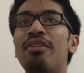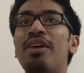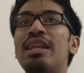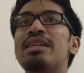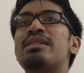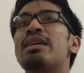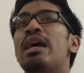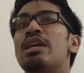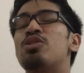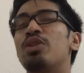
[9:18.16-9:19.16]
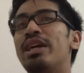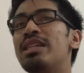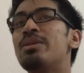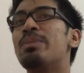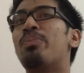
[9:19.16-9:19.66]
failures. So it
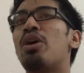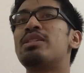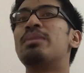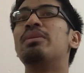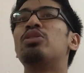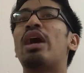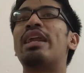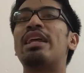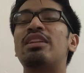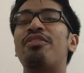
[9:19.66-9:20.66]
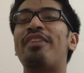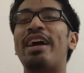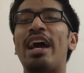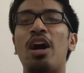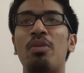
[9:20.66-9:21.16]
is possible to
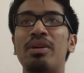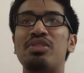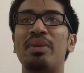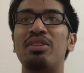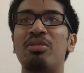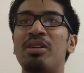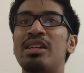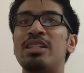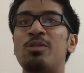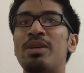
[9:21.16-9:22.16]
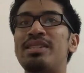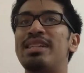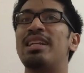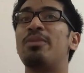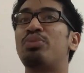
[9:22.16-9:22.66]
identify how much material is
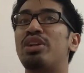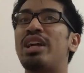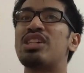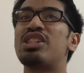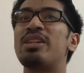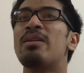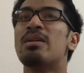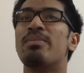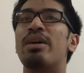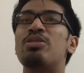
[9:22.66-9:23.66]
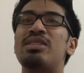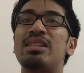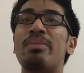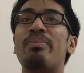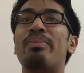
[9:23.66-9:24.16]
wasted in production by using
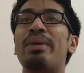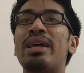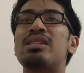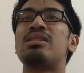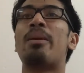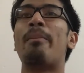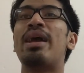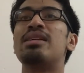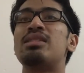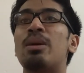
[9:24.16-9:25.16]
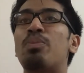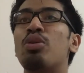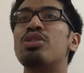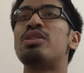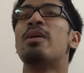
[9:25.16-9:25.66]
the mass balance
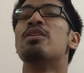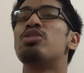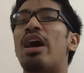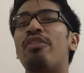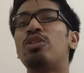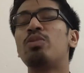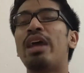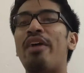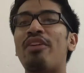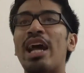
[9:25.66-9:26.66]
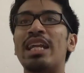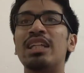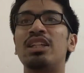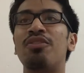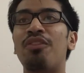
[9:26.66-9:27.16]
approach. So after we have
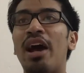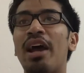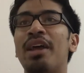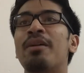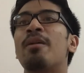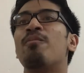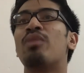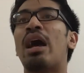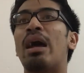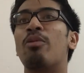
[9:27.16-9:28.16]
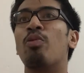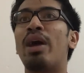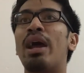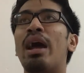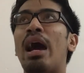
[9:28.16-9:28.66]
identified
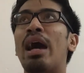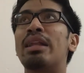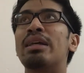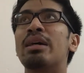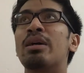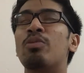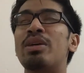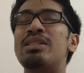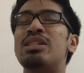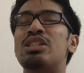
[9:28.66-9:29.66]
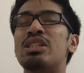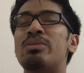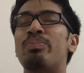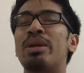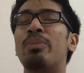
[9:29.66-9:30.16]
where are the
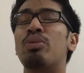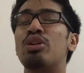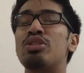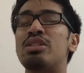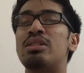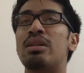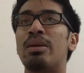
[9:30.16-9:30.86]
wastages being produced